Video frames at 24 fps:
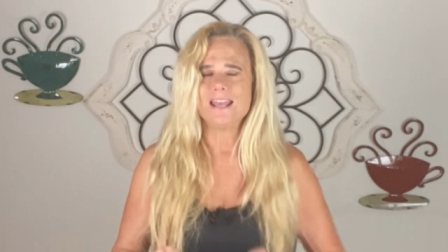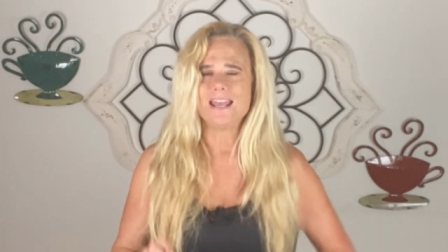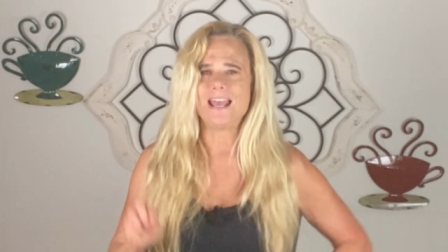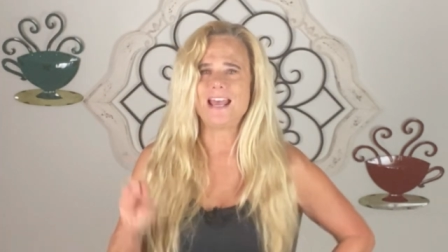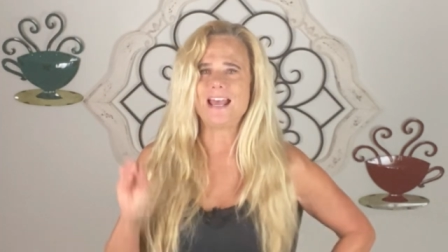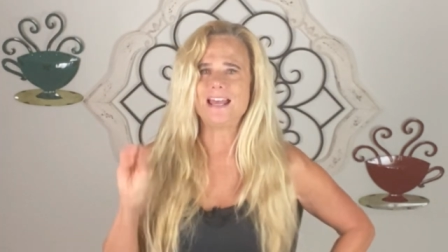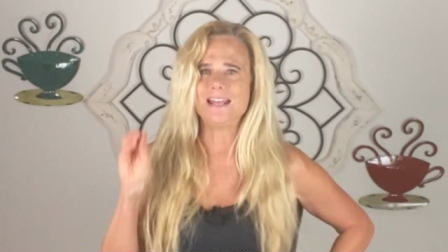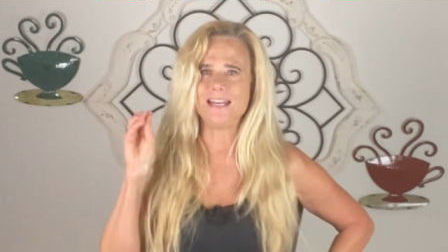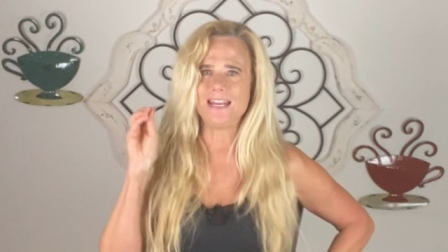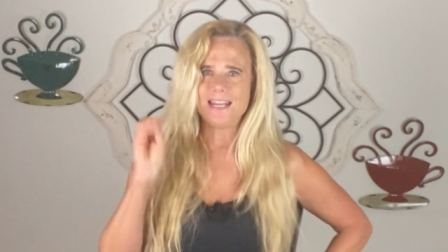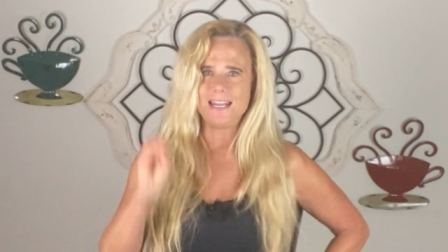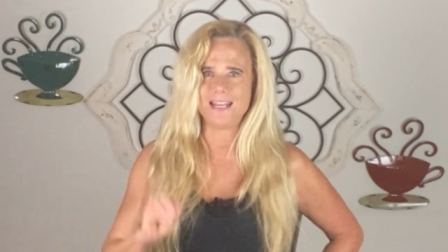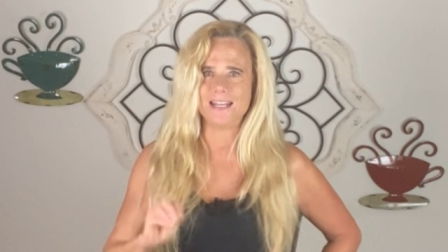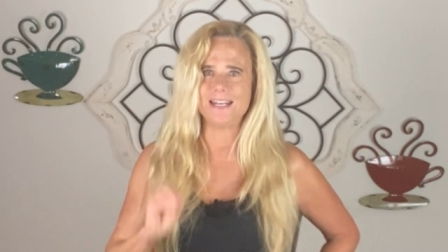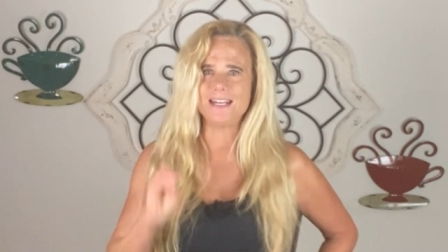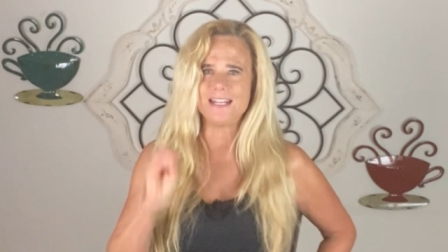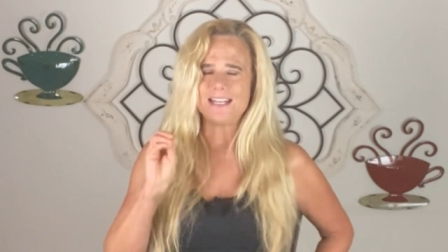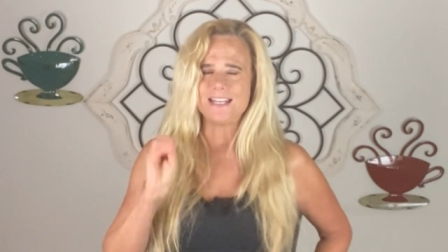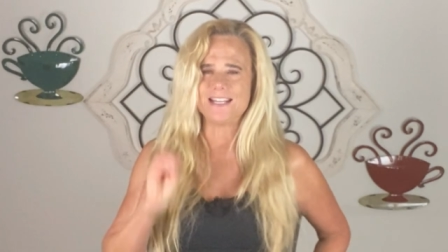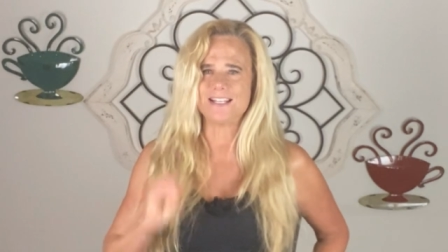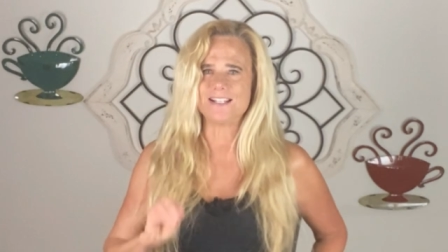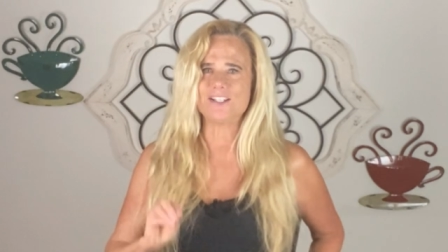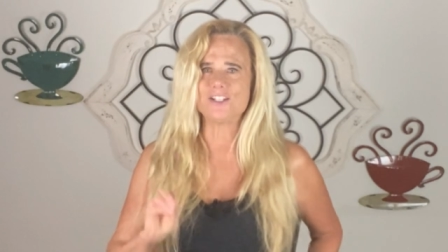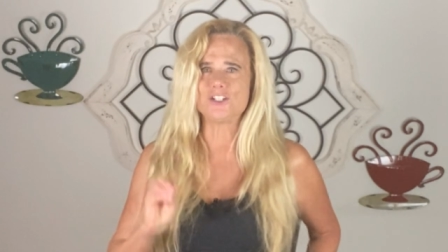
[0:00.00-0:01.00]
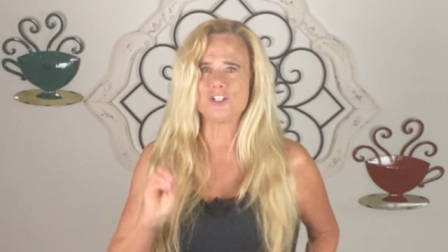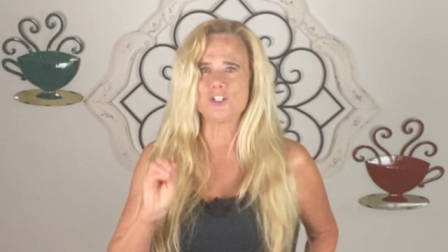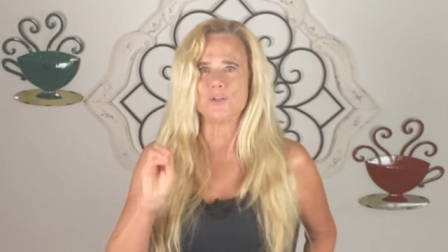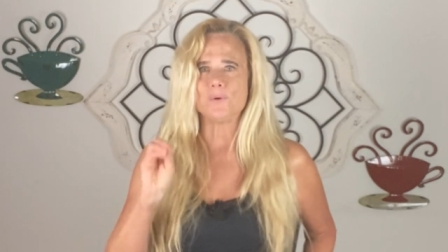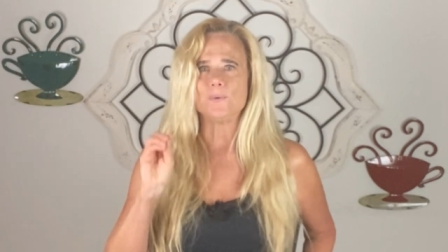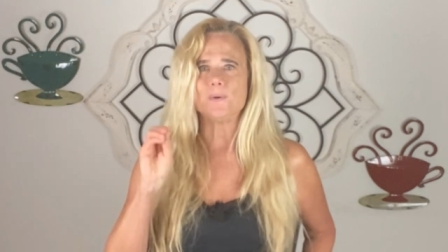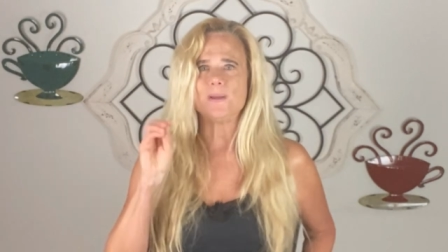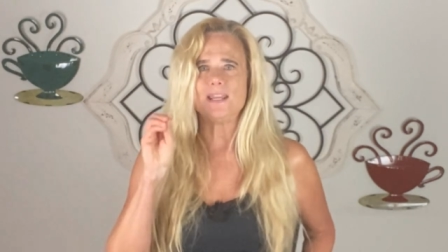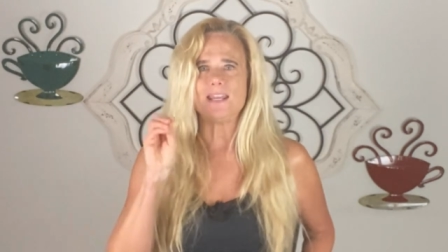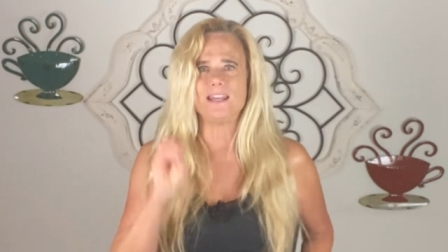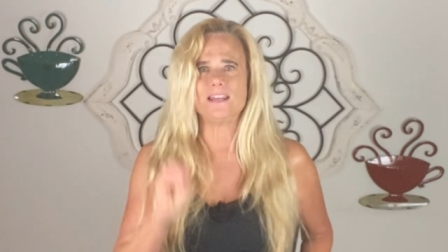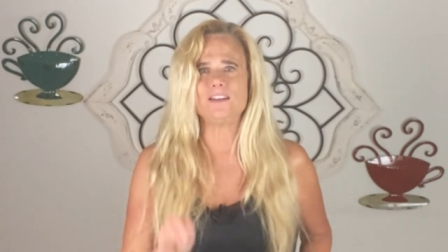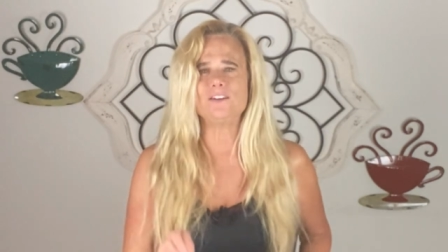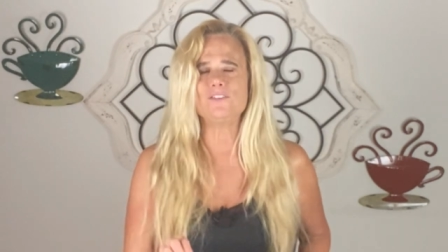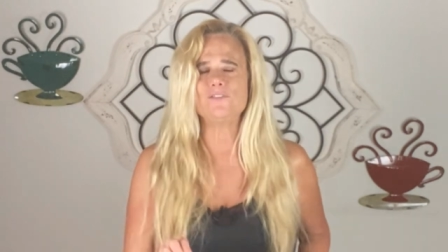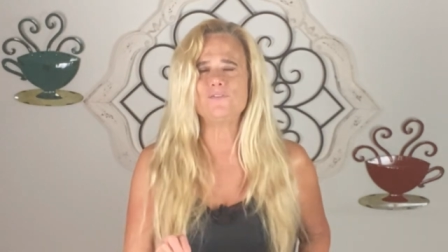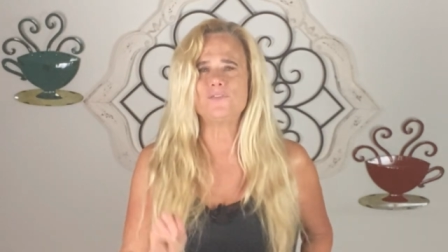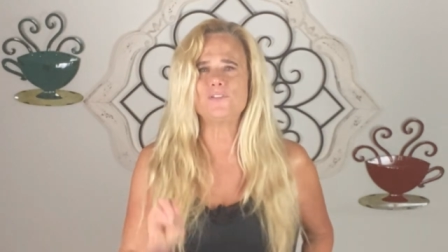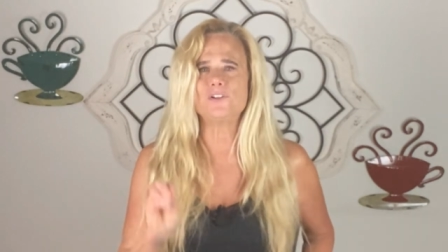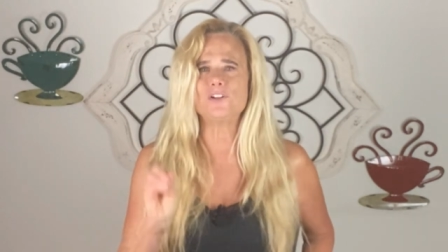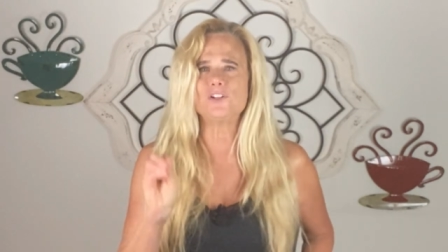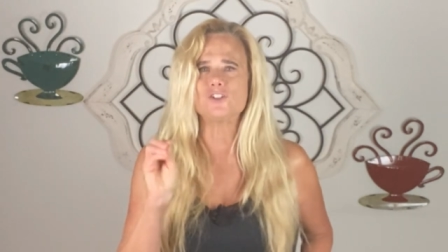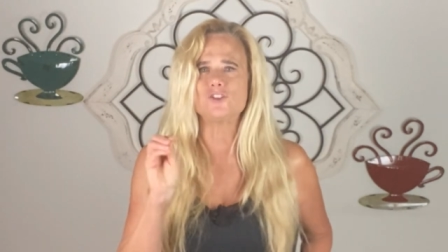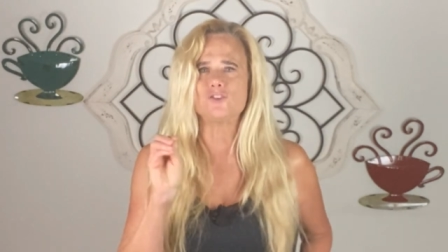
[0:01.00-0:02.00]
and it is to
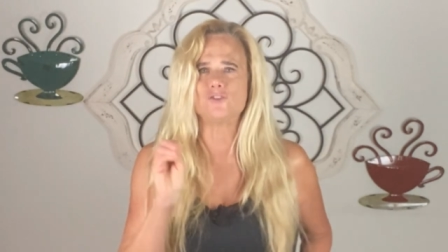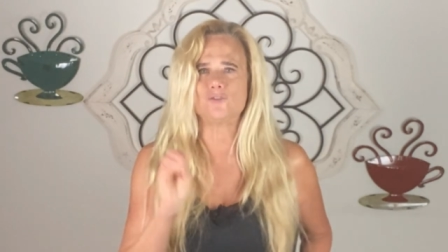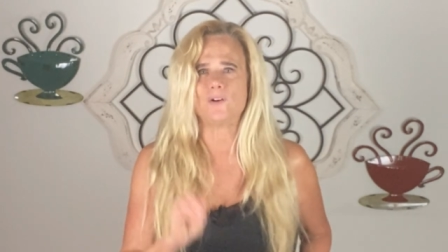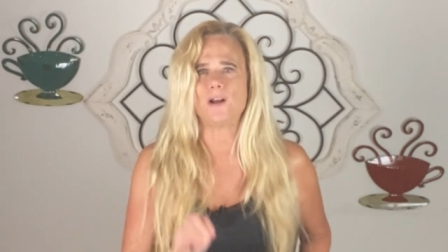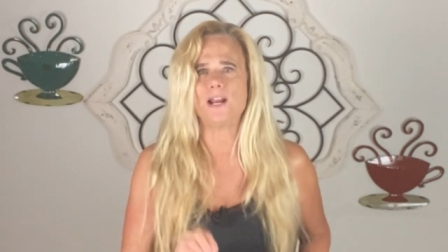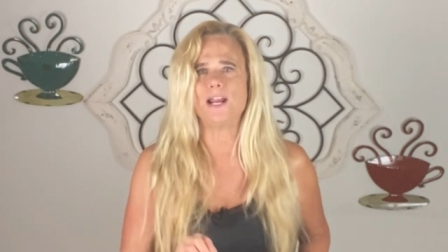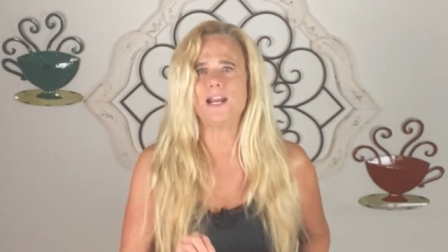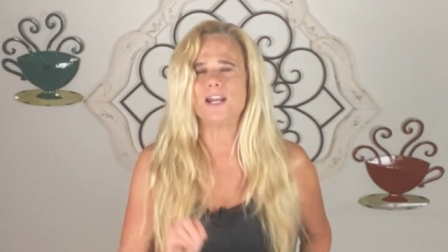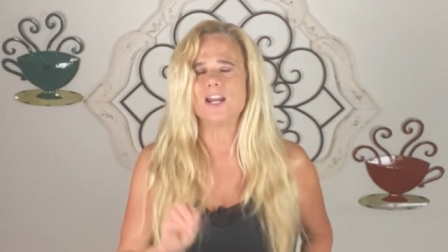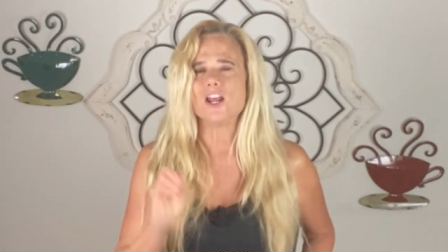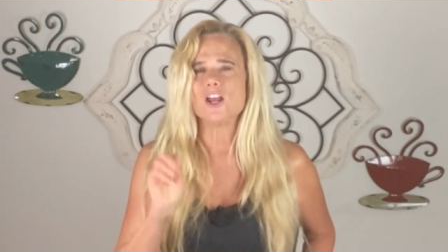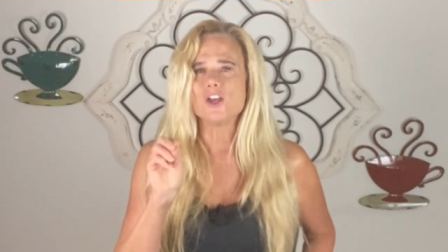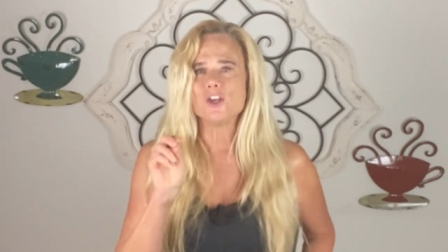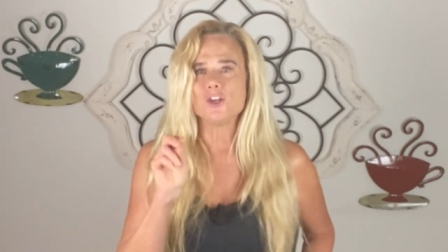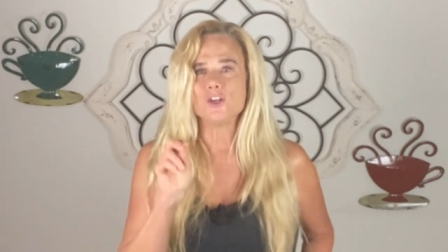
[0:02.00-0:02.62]
infiltrate